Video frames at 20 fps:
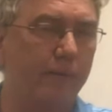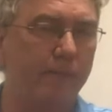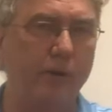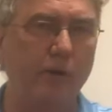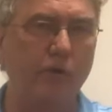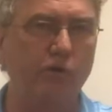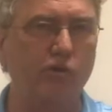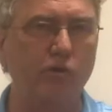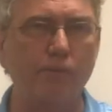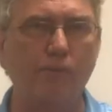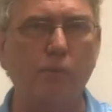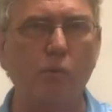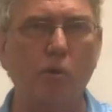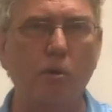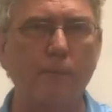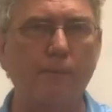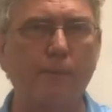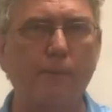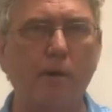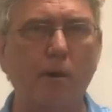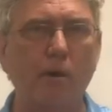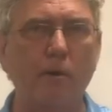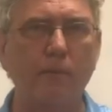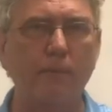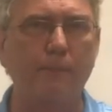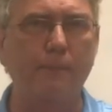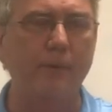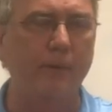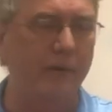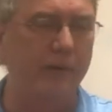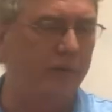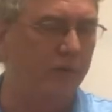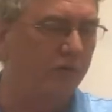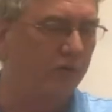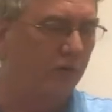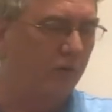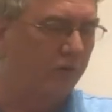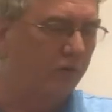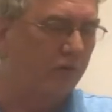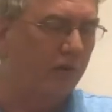most important part of the piece.
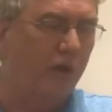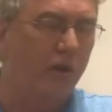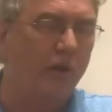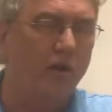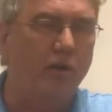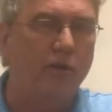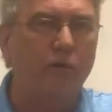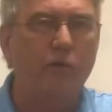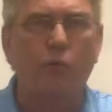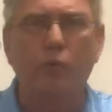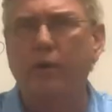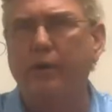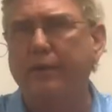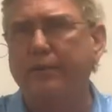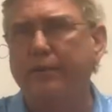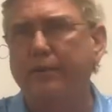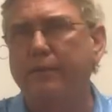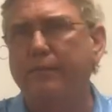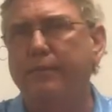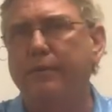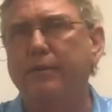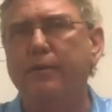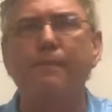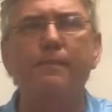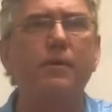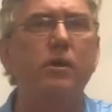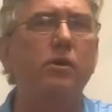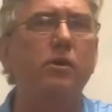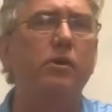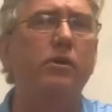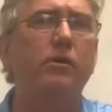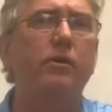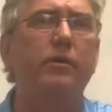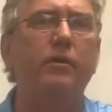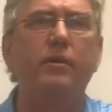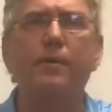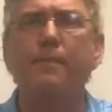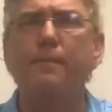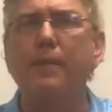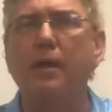Still, the rhythm and the mood and
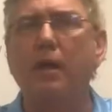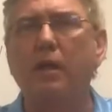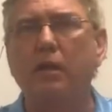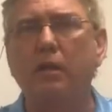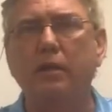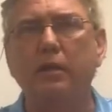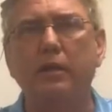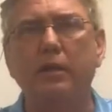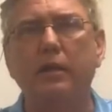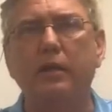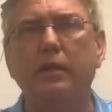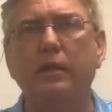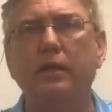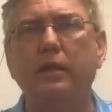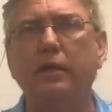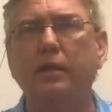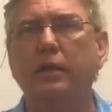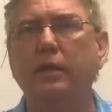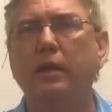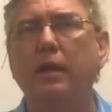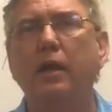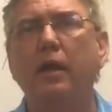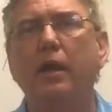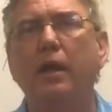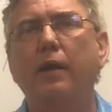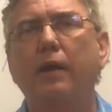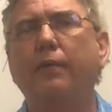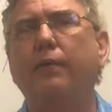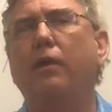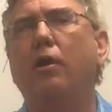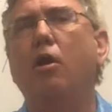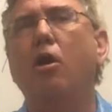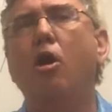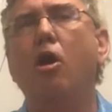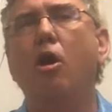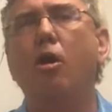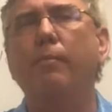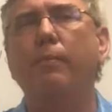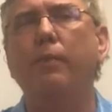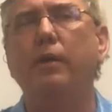the melody and the
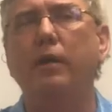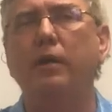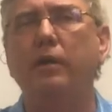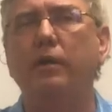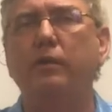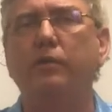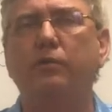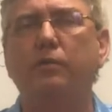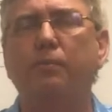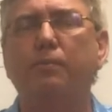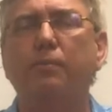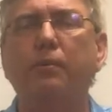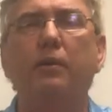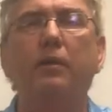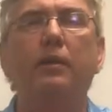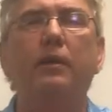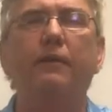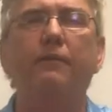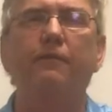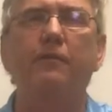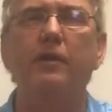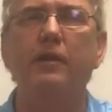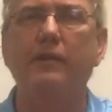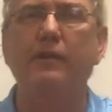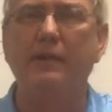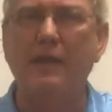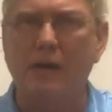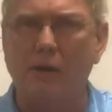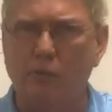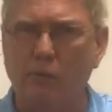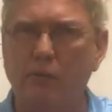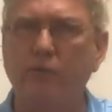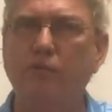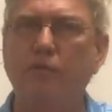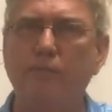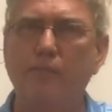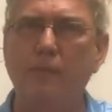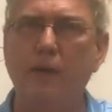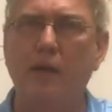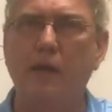harmonies, the polyphony, that was
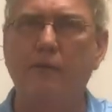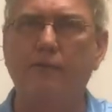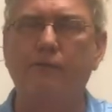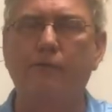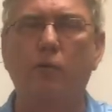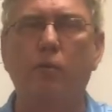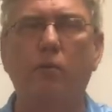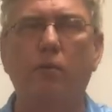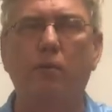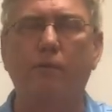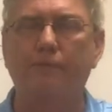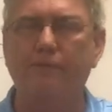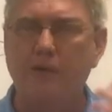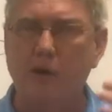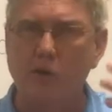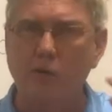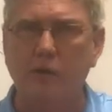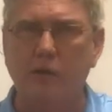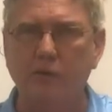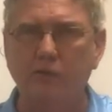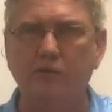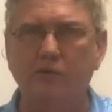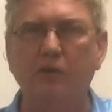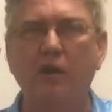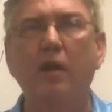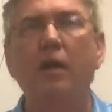the main focus,